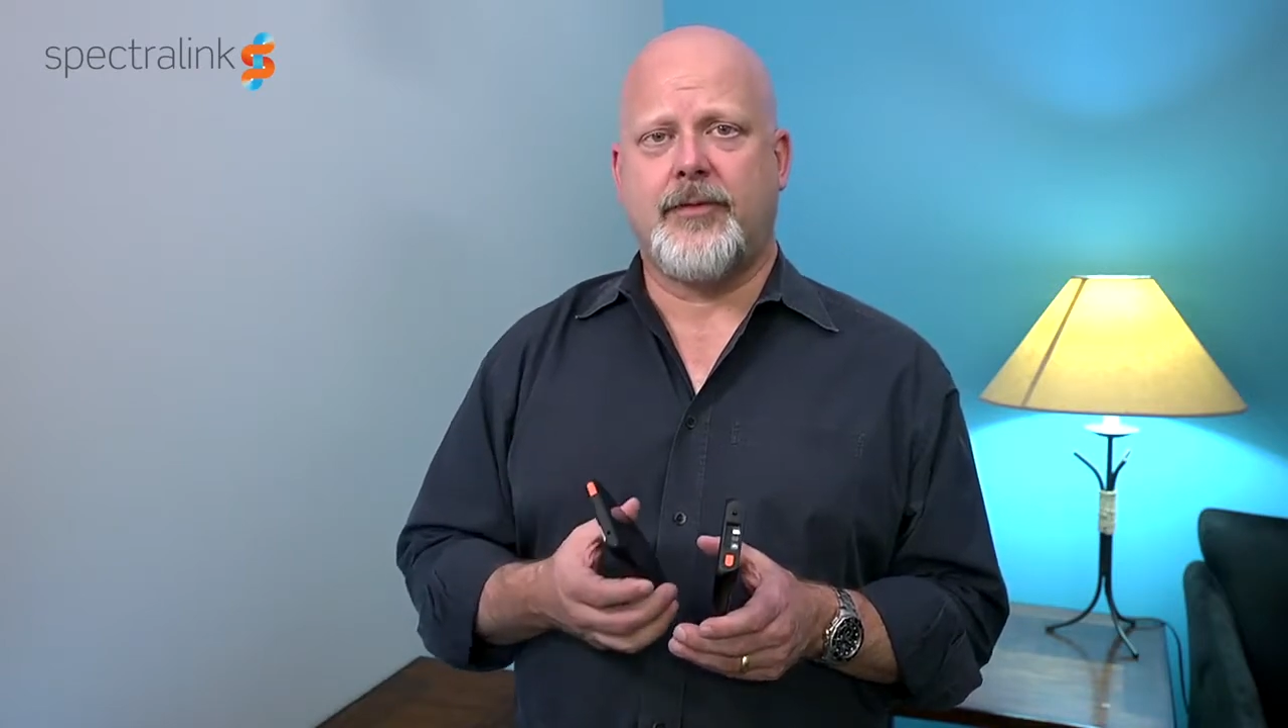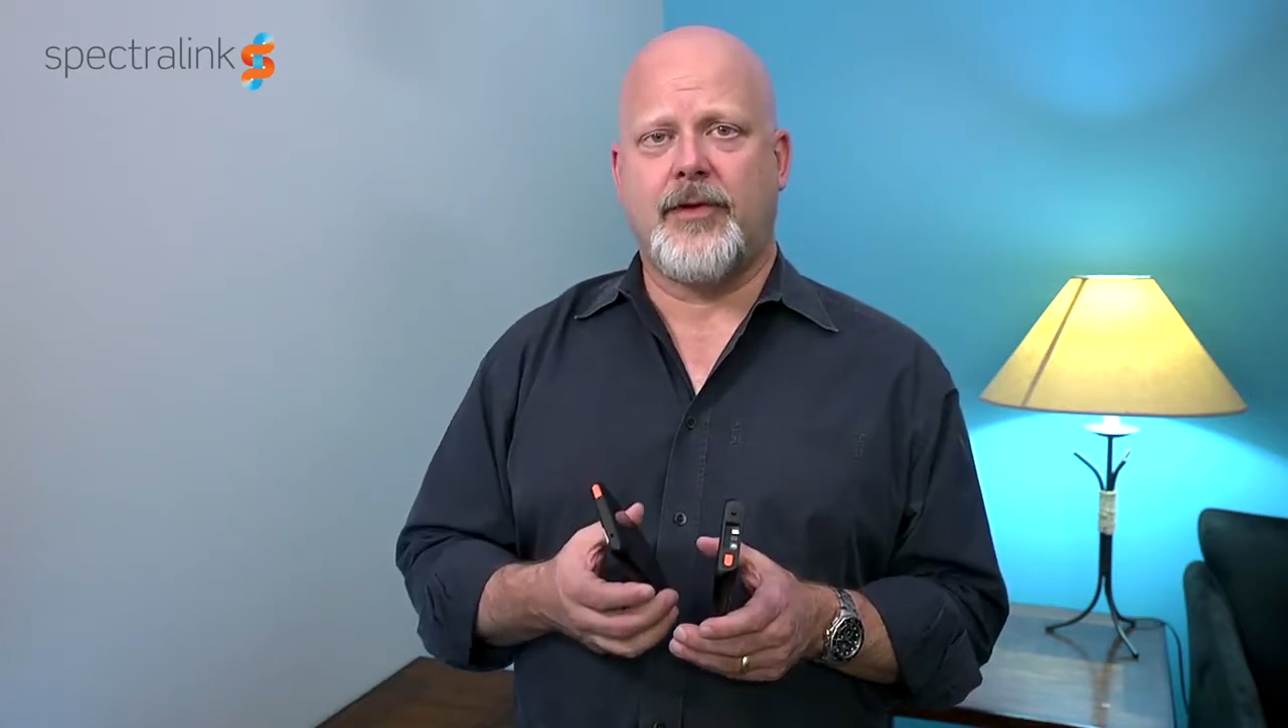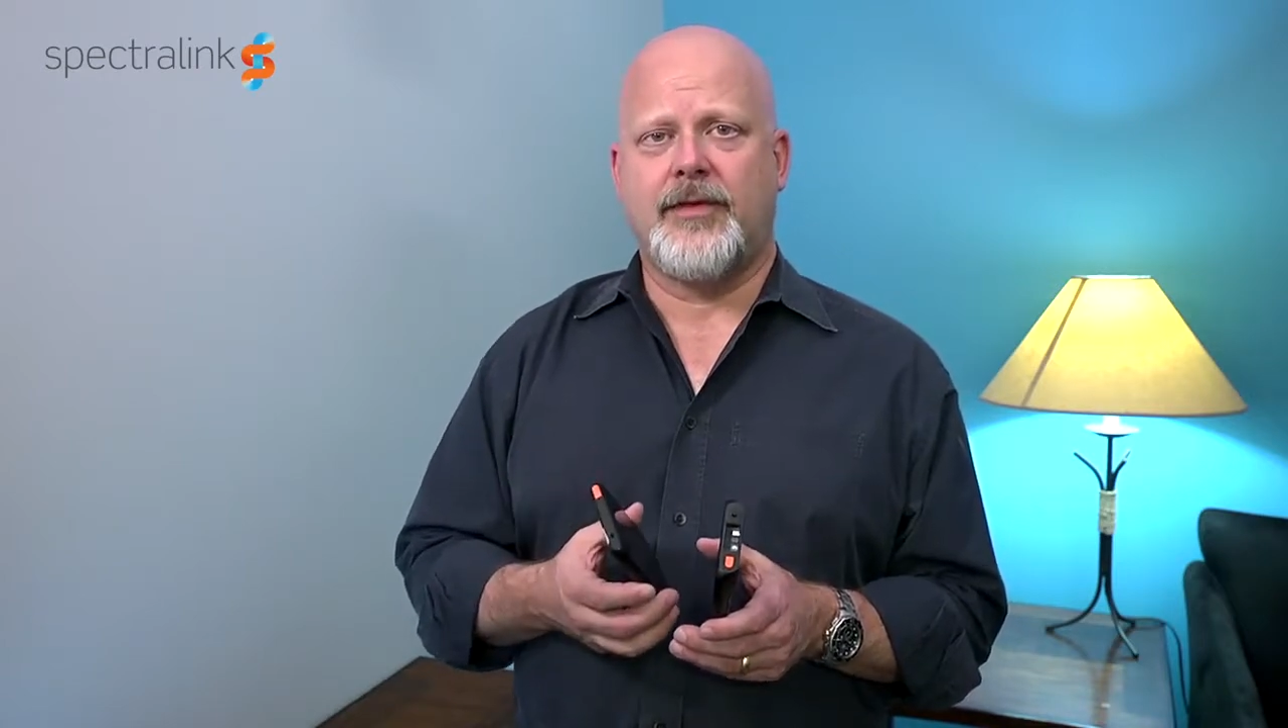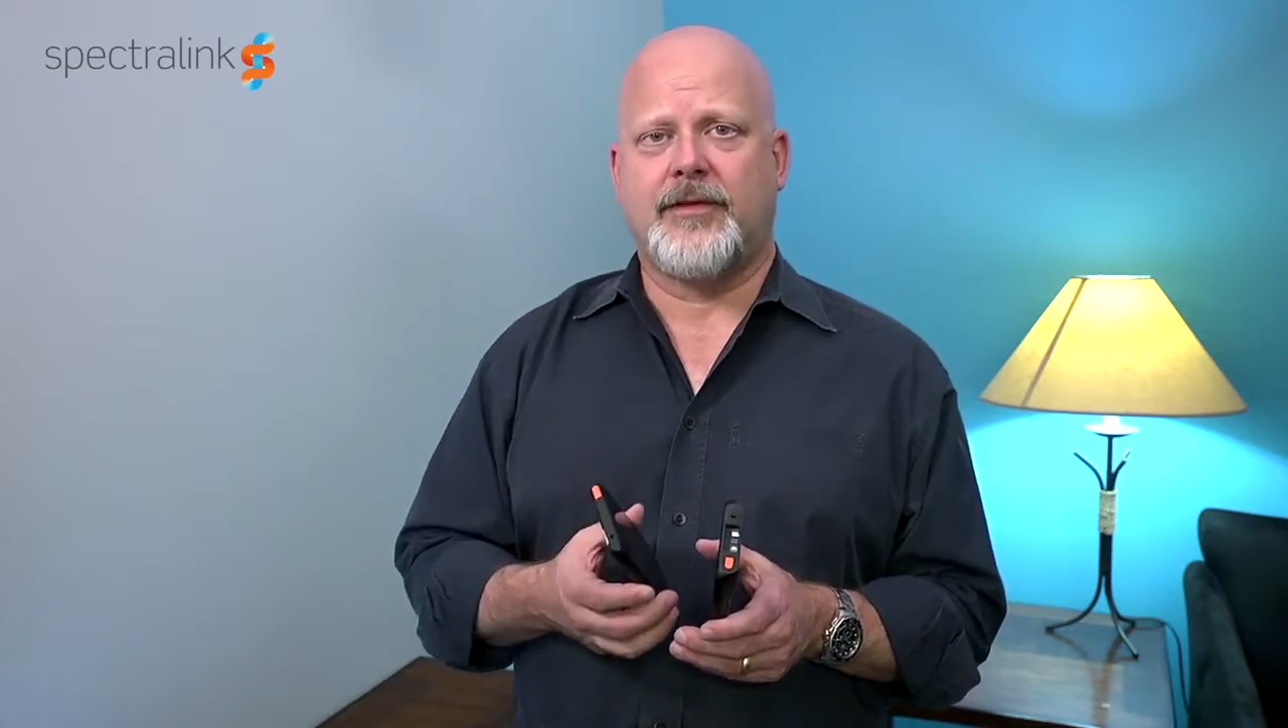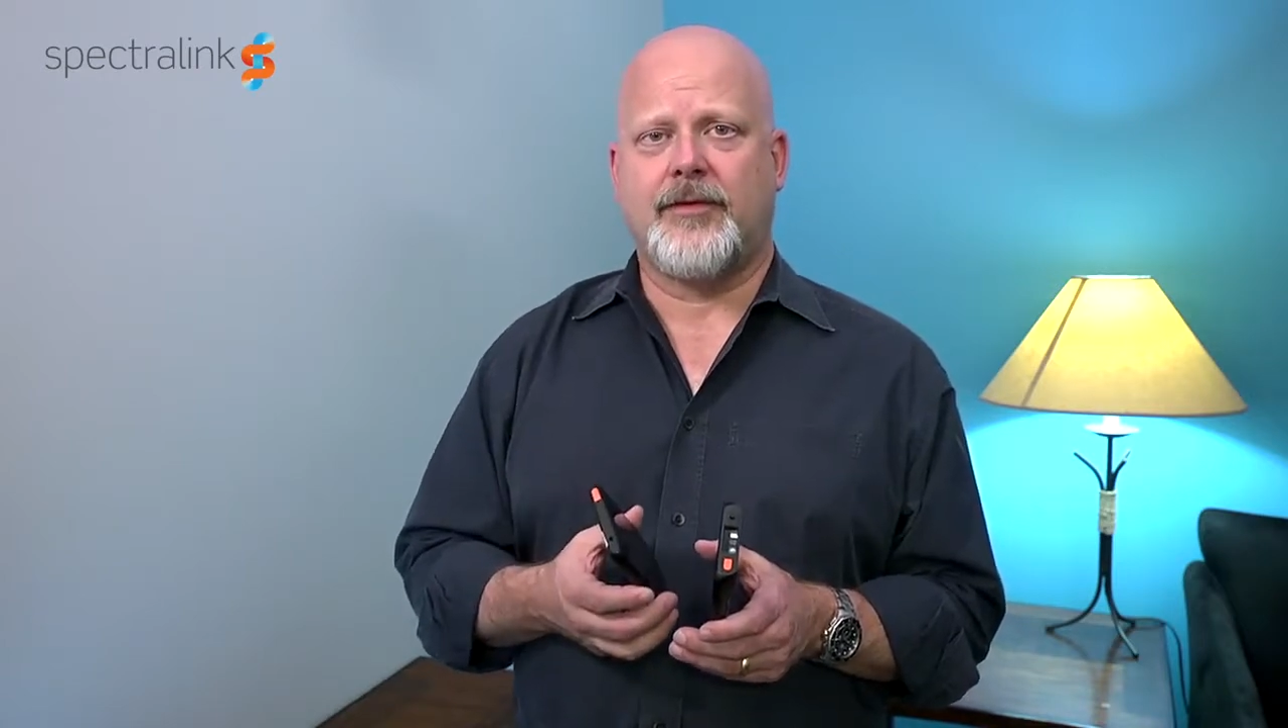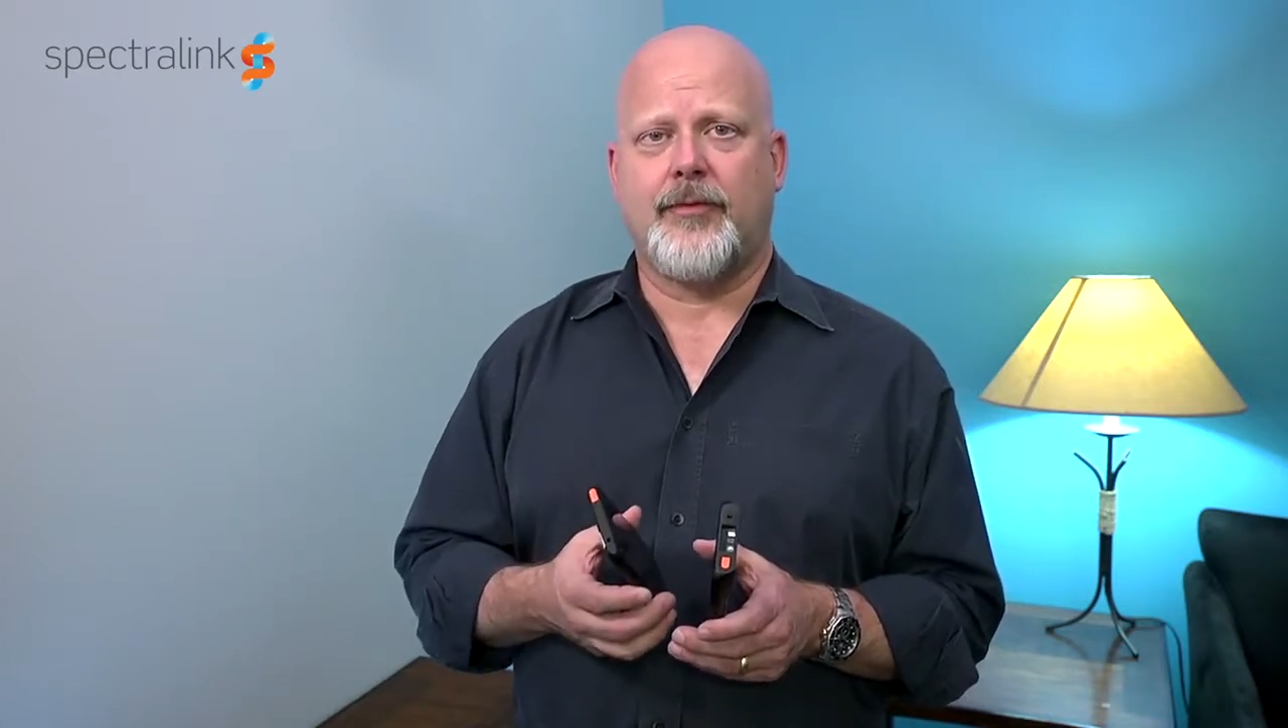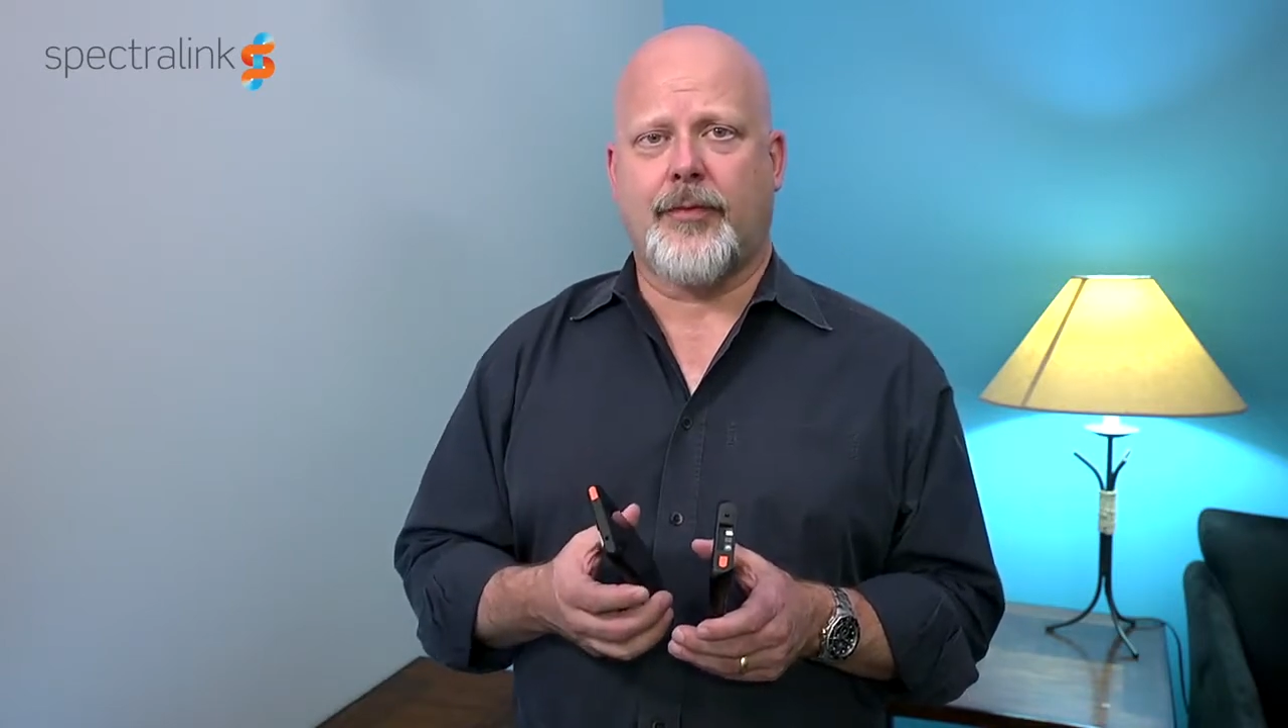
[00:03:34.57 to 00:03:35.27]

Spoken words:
with this new